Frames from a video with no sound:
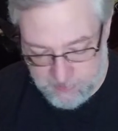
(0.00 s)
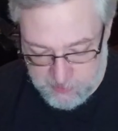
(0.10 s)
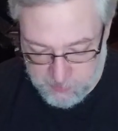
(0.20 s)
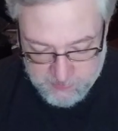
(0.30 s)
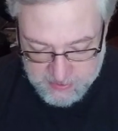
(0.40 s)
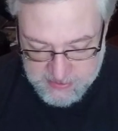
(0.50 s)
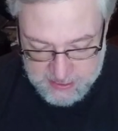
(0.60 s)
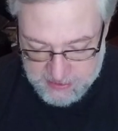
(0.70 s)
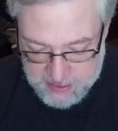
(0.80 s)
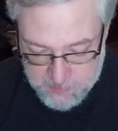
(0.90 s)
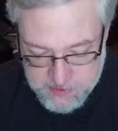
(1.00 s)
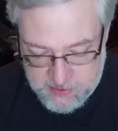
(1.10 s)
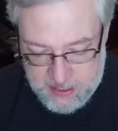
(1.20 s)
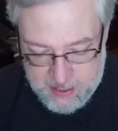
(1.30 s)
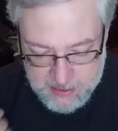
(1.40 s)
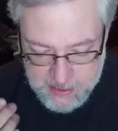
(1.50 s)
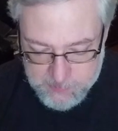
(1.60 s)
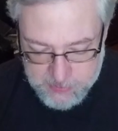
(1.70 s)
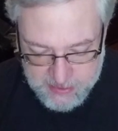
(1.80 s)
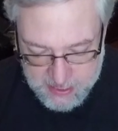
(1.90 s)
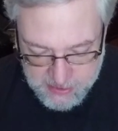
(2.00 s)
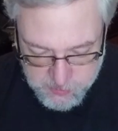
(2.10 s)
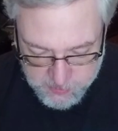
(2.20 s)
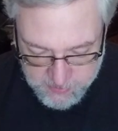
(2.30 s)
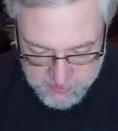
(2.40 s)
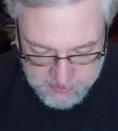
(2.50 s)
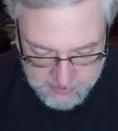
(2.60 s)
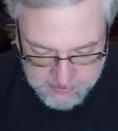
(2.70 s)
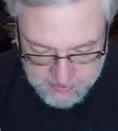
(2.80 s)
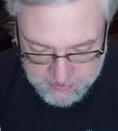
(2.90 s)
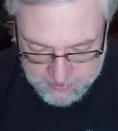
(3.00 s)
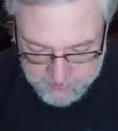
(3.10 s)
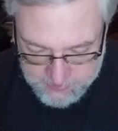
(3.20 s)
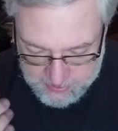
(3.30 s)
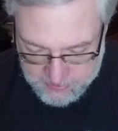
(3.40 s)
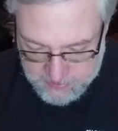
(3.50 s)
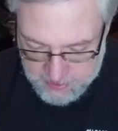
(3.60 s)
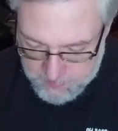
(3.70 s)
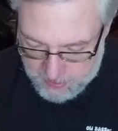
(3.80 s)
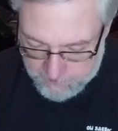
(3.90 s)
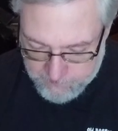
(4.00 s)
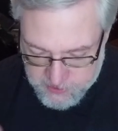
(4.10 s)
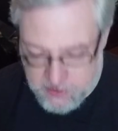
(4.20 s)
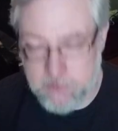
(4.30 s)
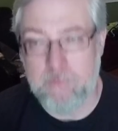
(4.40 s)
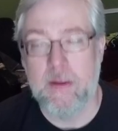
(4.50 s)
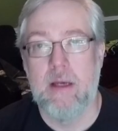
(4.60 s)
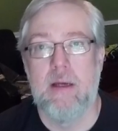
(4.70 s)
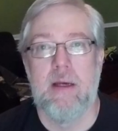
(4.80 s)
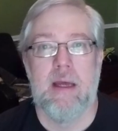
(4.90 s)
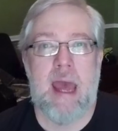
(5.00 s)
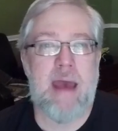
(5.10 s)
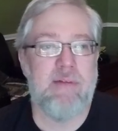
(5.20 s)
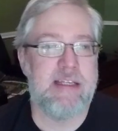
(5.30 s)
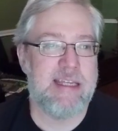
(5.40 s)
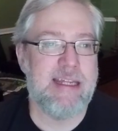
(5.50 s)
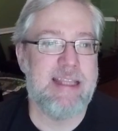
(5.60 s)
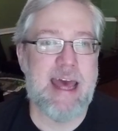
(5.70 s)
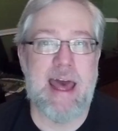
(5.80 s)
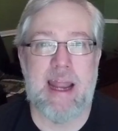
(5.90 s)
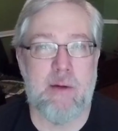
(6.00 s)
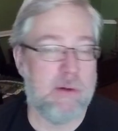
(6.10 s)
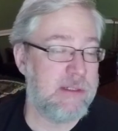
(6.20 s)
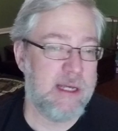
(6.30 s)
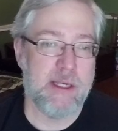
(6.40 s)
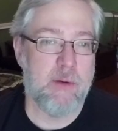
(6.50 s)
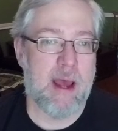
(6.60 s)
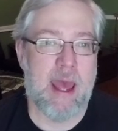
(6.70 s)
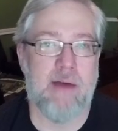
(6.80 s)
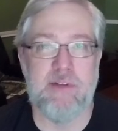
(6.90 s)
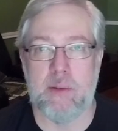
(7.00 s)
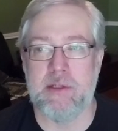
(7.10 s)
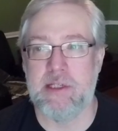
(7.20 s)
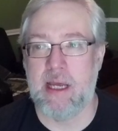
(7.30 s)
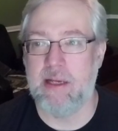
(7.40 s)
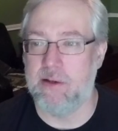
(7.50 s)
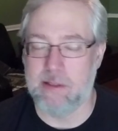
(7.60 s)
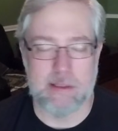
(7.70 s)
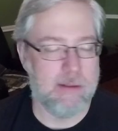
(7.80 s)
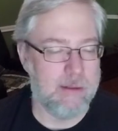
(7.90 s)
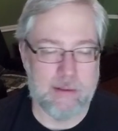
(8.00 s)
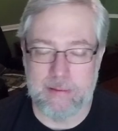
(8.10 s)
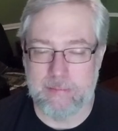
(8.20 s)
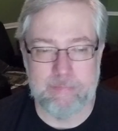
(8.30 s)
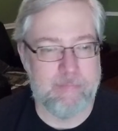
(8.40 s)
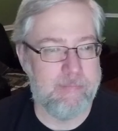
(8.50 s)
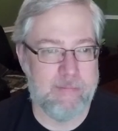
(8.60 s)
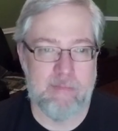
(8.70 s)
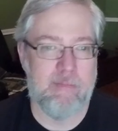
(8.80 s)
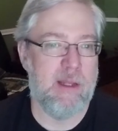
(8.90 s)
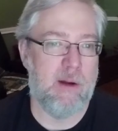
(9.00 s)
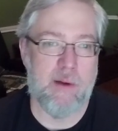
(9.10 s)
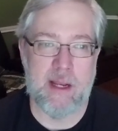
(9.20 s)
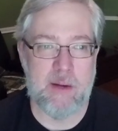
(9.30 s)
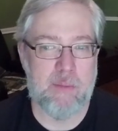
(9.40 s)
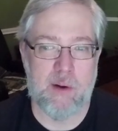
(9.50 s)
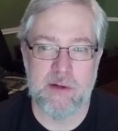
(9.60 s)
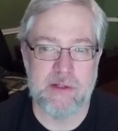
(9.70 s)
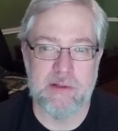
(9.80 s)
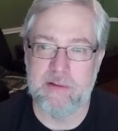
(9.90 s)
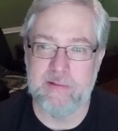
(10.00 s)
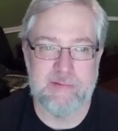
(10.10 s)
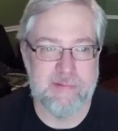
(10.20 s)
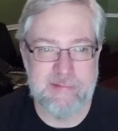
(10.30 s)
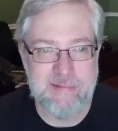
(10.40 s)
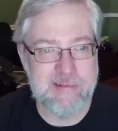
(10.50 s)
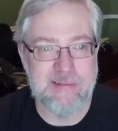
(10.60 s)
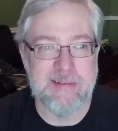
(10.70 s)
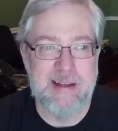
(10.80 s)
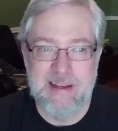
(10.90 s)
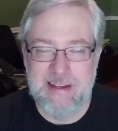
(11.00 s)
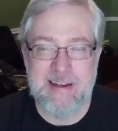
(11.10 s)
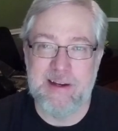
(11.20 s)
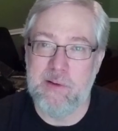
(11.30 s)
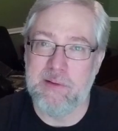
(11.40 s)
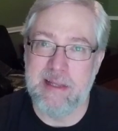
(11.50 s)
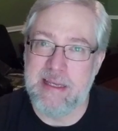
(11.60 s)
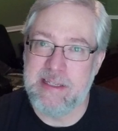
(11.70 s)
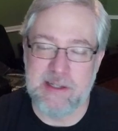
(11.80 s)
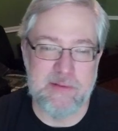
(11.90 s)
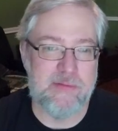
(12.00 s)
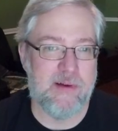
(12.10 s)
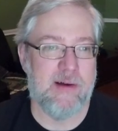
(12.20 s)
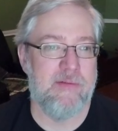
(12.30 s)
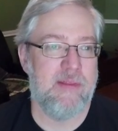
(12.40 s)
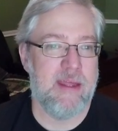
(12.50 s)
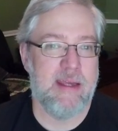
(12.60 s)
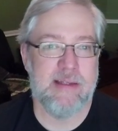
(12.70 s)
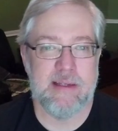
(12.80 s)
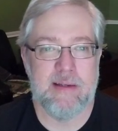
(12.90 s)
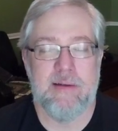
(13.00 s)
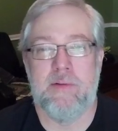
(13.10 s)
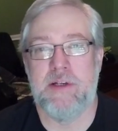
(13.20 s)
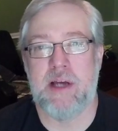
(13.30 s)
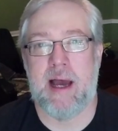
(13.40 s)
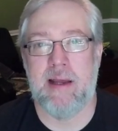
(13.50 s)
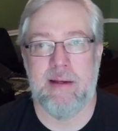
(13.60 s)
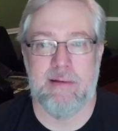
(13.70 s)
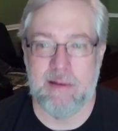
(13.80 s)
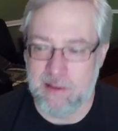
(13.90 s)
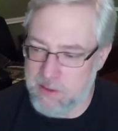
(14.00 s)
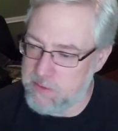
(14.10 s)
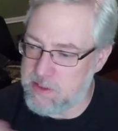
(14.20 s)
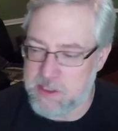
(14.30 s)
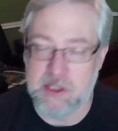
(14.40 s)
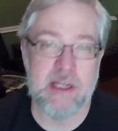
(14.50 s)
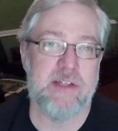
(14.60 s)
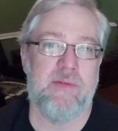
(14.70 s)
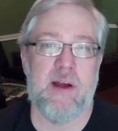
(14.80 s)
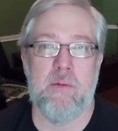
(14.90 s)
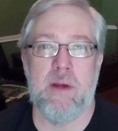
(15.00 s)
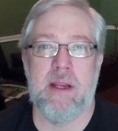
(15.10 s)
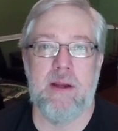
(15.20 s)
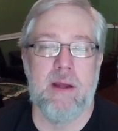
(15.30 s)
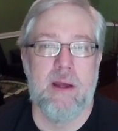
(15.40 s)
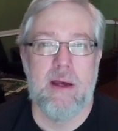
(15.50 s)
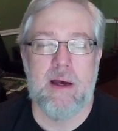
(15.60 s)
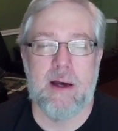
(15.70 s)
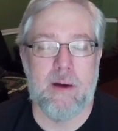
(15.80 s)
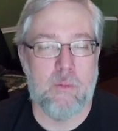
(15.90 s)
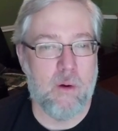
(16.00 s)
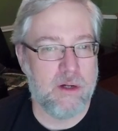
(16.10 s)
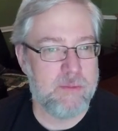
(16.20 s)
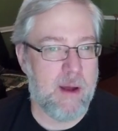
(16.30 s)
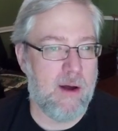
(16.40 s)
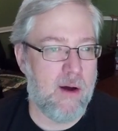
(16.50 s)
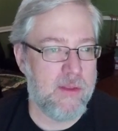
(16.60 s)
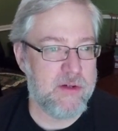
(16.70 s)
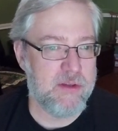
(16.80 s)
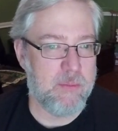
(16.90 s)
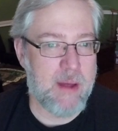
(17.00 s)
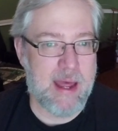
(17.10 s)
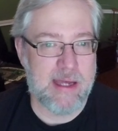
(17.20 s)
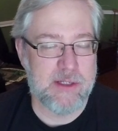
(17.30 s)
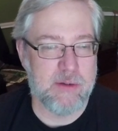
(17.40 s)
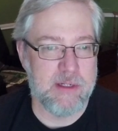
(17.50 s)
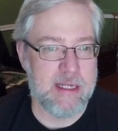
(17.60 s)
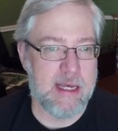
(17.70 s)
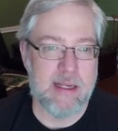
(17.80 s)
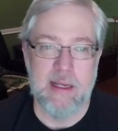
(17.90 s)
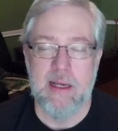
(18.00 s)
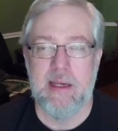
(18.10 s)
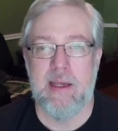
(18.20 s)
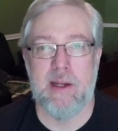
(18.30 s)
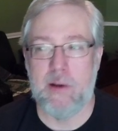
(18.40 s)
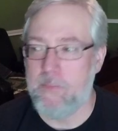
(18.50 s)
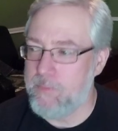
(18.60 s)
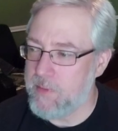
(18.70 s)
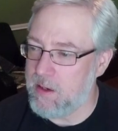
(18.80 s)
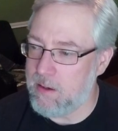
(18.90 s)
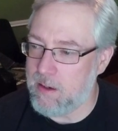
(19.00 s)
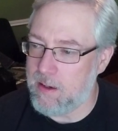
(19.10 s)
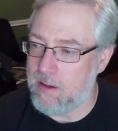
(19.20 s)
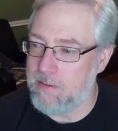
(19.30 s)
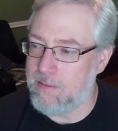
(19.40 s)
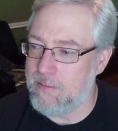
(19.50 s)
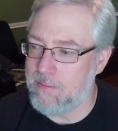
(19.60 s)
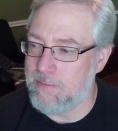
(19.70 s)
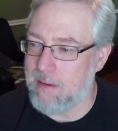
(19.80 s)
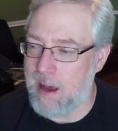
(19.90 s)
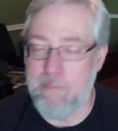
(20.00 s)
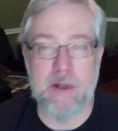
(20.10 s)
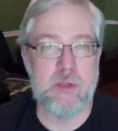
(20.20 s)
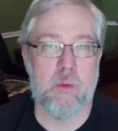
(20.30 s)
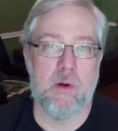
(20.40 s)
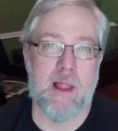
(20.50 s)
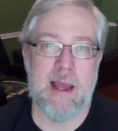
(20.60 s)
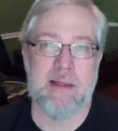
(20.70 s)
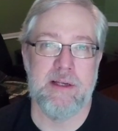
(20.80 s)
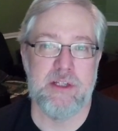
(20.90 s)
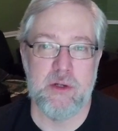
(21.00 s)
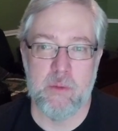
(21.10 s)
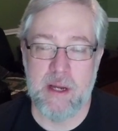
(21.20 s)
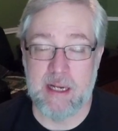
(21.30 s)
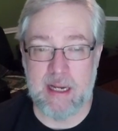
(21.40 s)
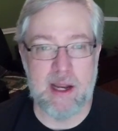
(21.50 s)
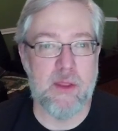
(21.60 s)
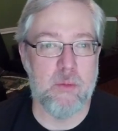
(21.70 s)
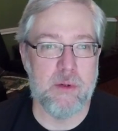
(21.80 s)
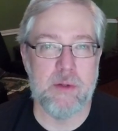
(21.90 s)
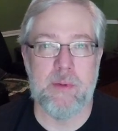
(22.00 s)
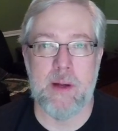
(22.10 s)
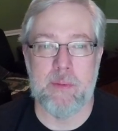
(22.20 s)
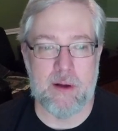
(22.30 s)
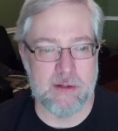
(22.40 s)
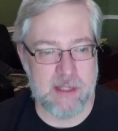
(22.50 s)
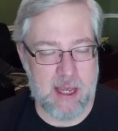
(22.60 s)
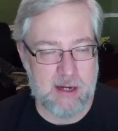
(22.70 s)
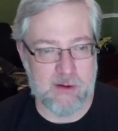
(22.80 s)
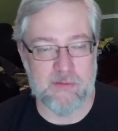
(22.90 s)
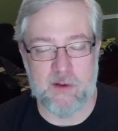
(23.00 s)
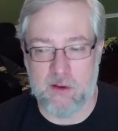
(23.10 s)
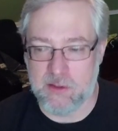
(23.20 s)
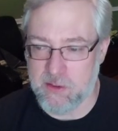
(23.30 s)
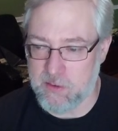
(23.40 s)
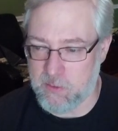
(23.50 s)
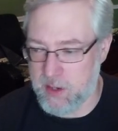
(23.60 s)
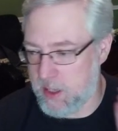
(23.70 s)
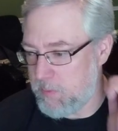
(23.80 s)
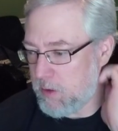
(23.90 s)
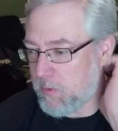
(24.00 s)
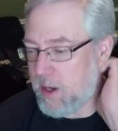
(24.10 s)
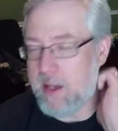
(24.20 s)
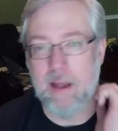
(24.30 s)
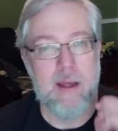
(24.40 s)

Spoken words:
going the exact opposite of that, but that is one of the things that I think about. So having said that, I will tell you I have double standards. You know, in a personal, you know, list of things which I use to justify reading works by authors from the past who are dead, you know, I'm much more likely to read another book by Balzac or Faulkner or Hemingway,